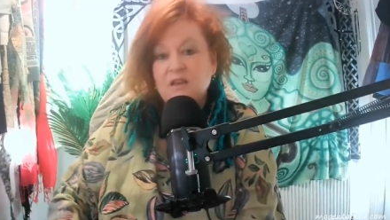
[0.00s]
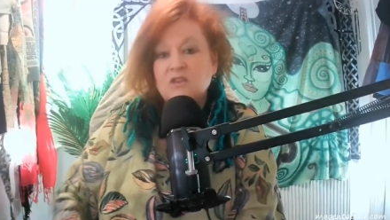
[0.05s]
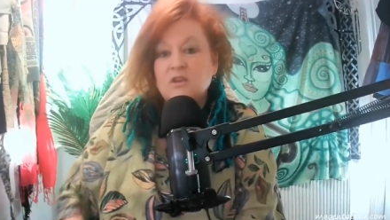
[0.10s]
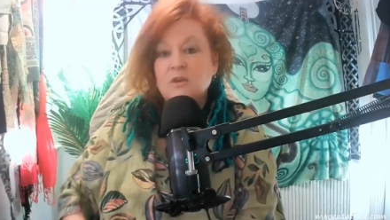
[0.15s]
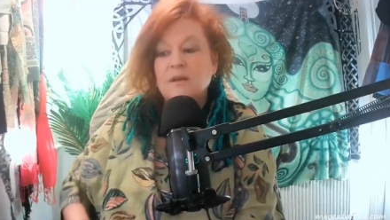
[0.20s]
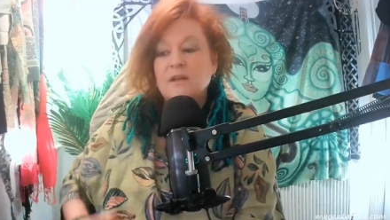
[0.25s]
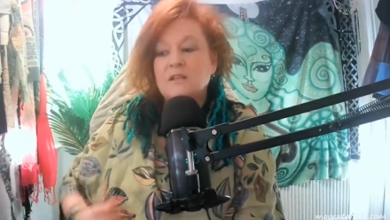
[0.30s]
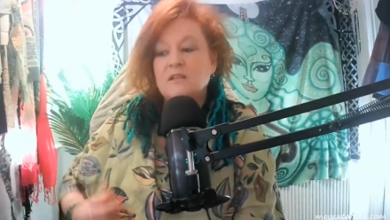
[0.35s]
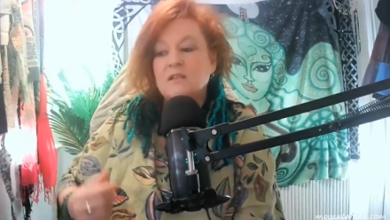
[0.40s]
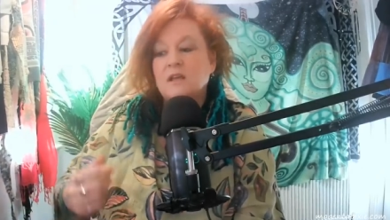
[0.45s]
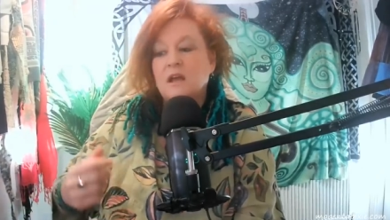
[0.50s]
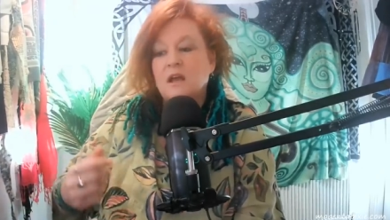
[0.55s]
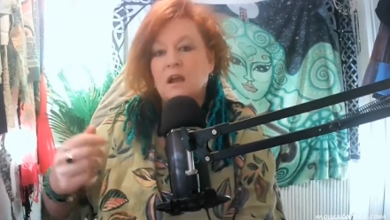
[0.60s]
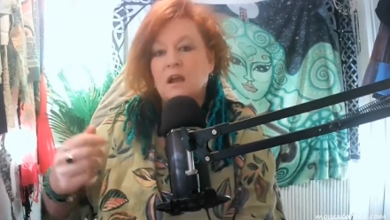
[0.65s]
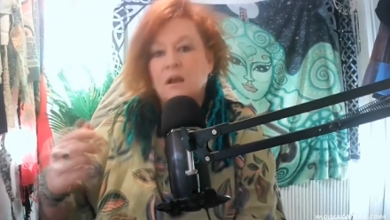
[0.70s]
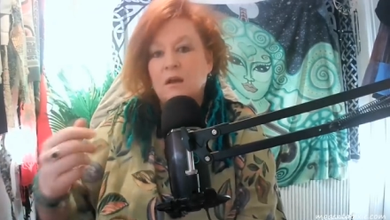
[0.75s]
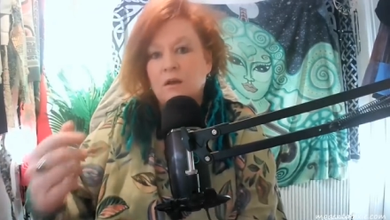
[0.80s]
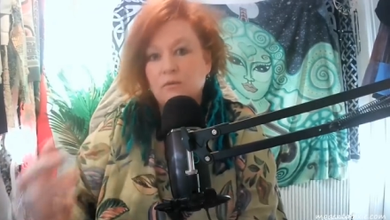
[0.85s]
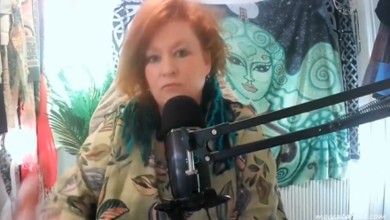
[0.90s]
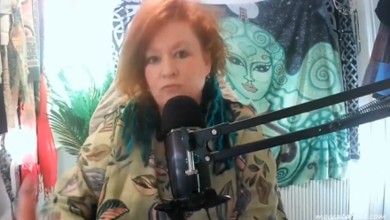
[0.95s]
So it's
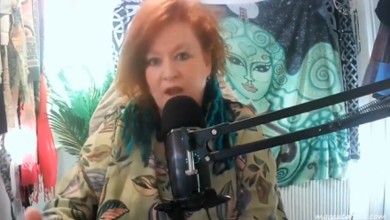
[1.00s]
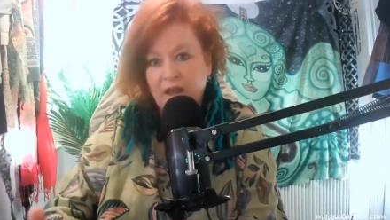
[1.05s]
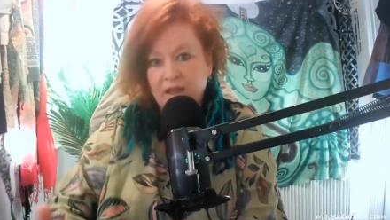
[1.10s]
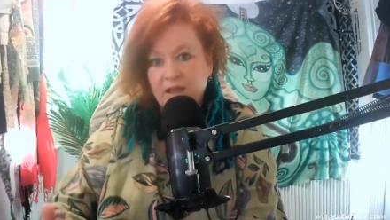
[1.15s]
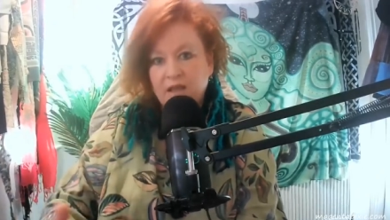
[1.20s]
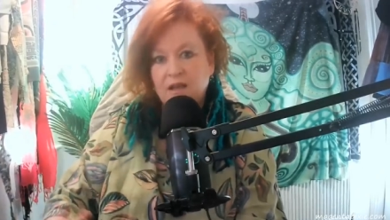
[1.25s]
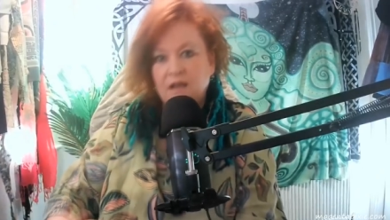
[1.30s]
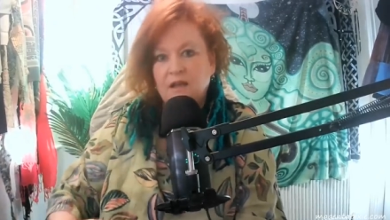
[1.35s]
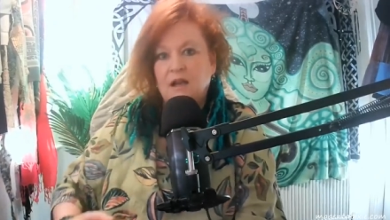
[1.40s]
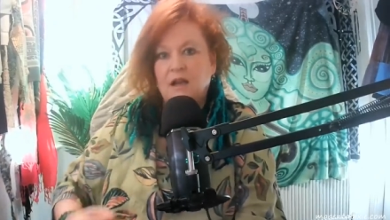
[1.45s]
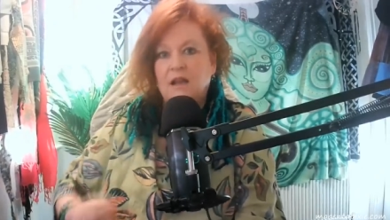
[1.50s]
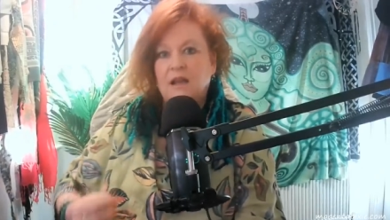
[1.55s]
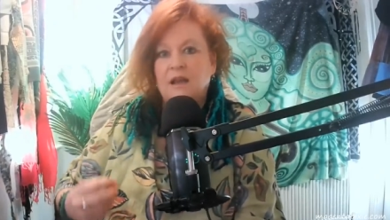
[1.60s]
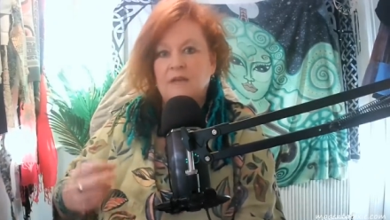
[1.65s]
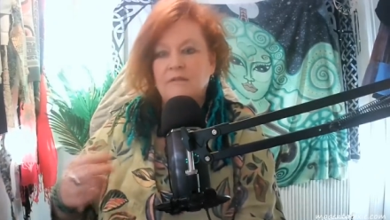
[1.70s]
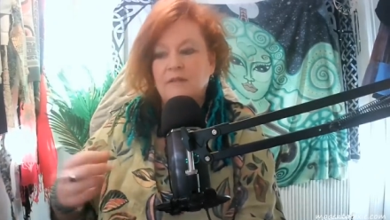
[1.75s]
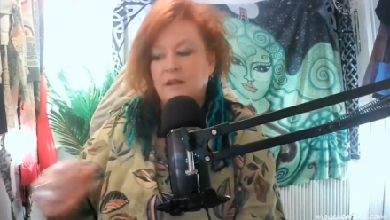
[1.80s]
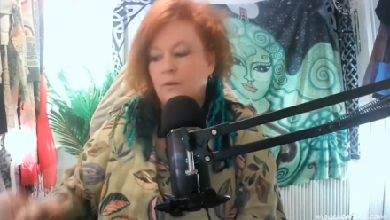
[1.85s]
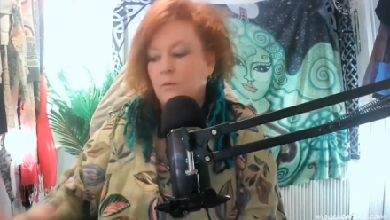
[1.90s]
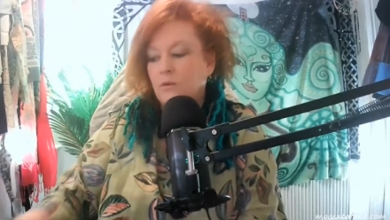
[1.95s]
regular
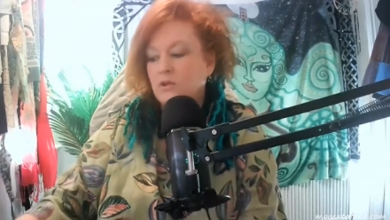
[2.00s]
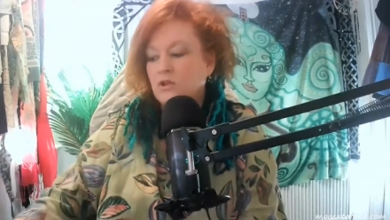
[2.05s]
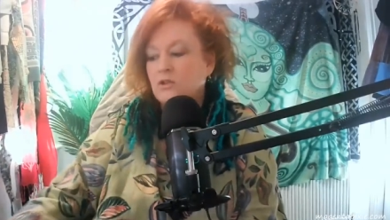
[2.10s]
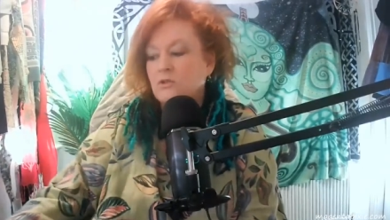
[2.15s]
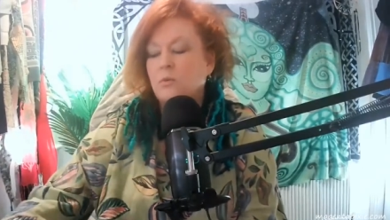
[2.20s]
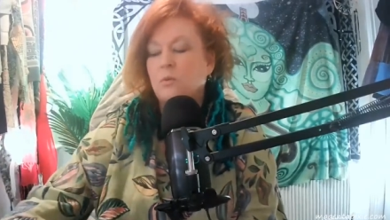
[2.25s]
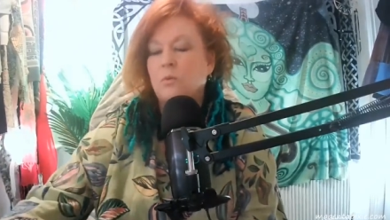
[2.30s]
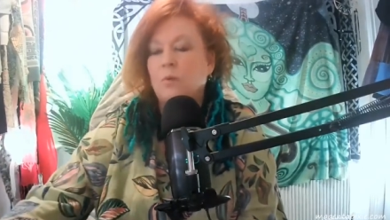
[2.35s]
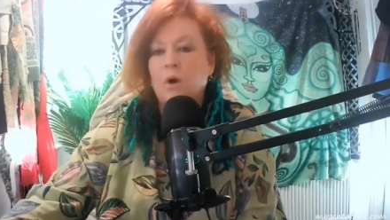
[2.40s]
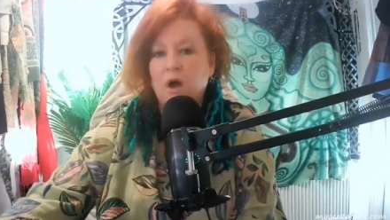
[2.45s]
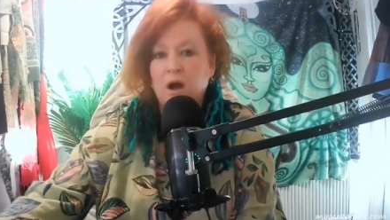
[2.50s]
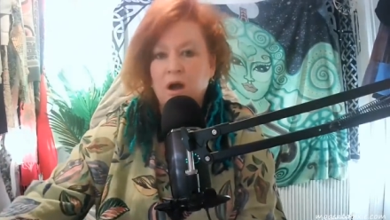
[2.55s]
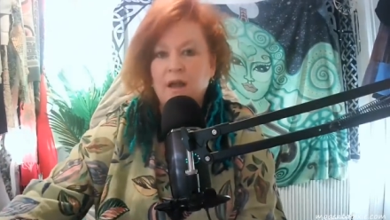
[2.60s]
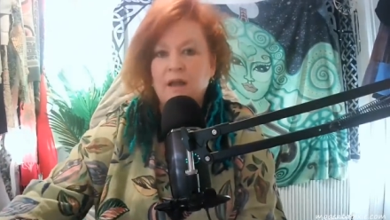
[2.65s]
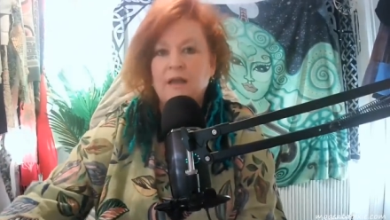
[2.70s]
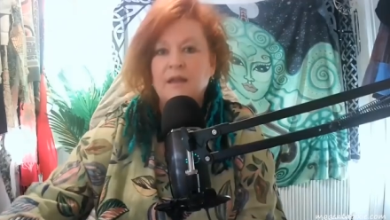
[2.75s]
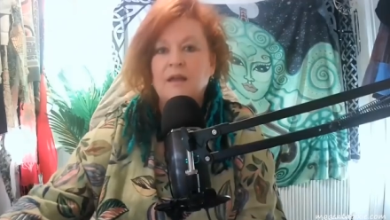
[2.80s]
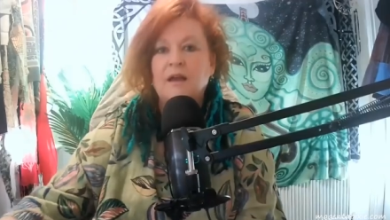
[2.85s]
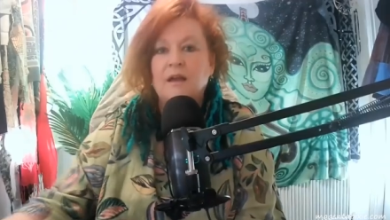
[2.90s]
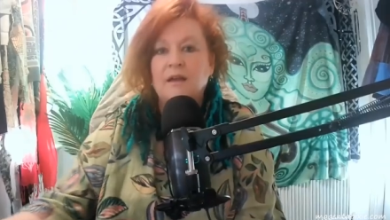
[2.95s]
clearing, which is
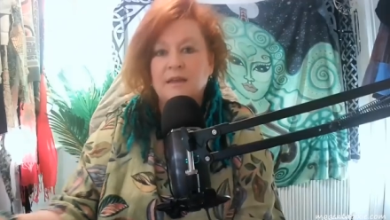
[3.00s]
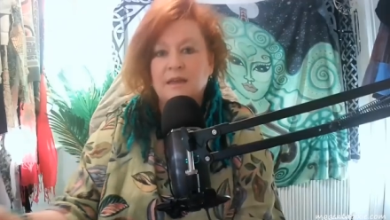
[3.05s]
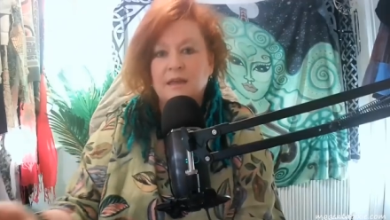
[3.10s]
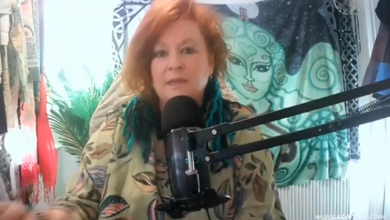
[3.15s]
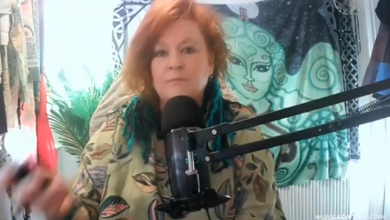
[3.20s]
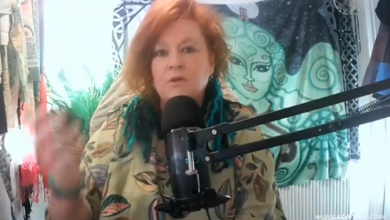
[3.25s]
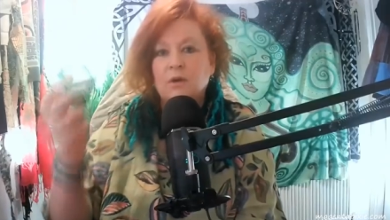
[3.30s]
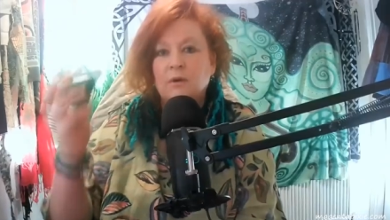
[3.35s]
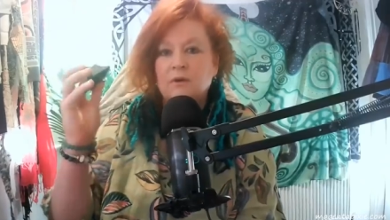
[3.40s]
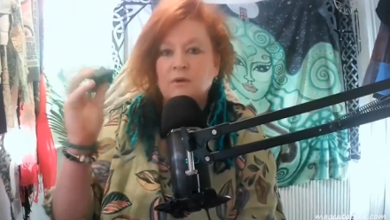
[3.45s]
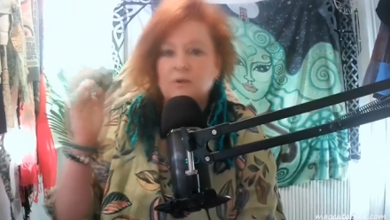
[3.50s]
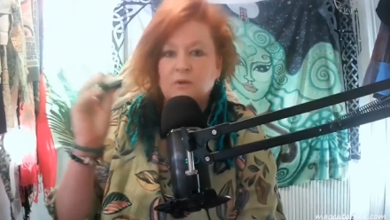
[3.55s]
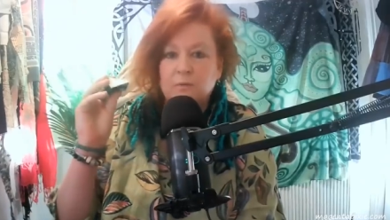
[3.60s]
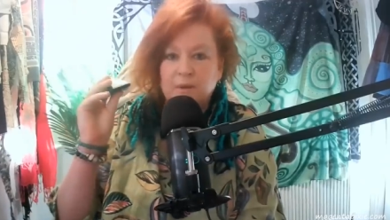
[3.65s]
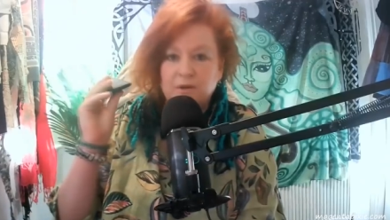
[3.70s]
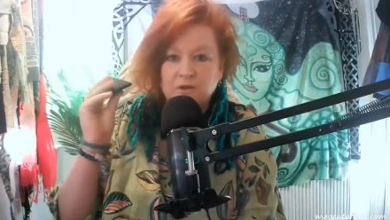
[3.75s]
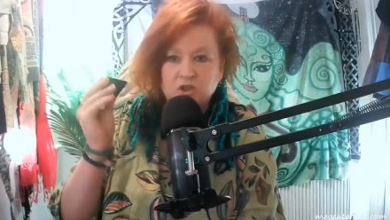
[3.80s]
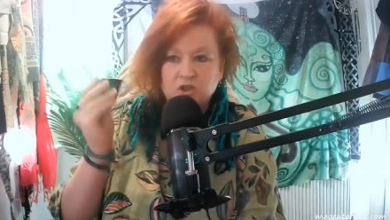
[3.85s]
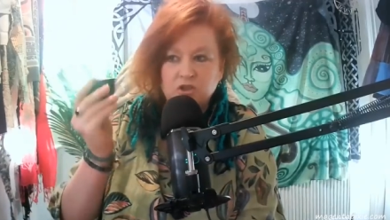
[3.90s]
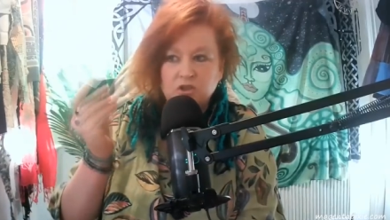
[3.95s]
why I keep going on
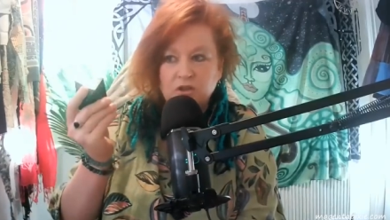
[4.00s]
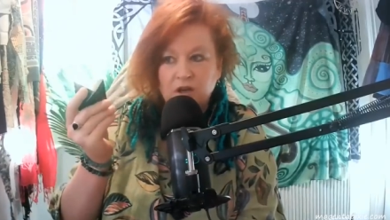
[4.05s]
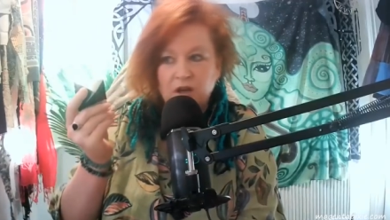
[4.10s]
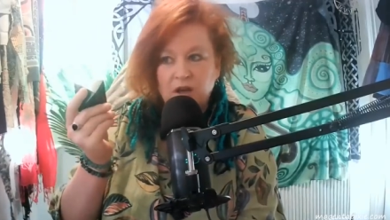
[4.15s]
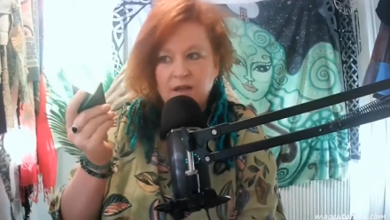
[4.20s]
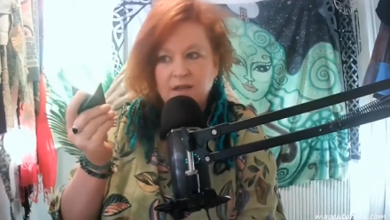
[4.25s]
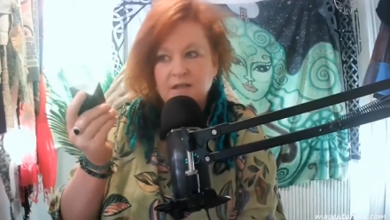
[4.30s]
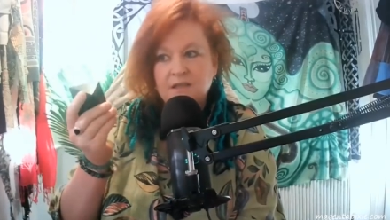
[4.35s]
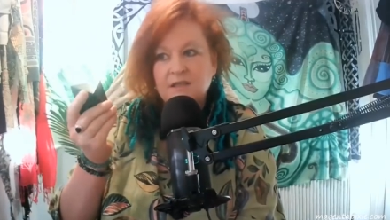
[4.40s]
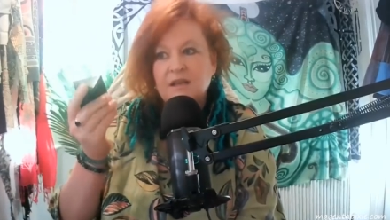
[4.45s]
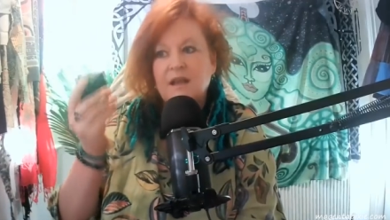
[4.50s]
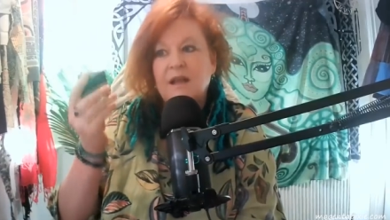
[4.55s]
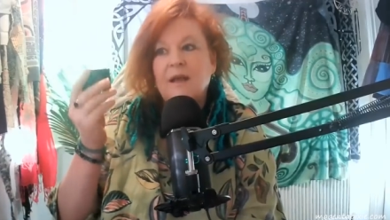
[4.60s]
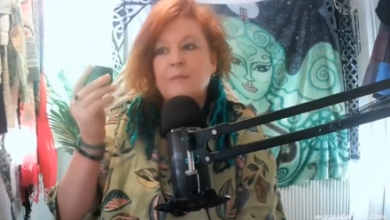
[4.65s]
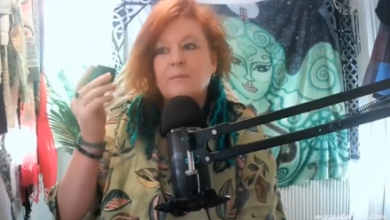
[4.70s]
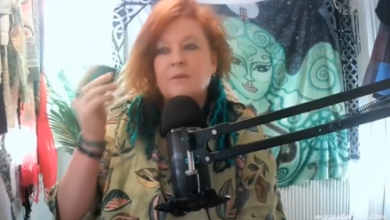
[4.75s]
about shungite,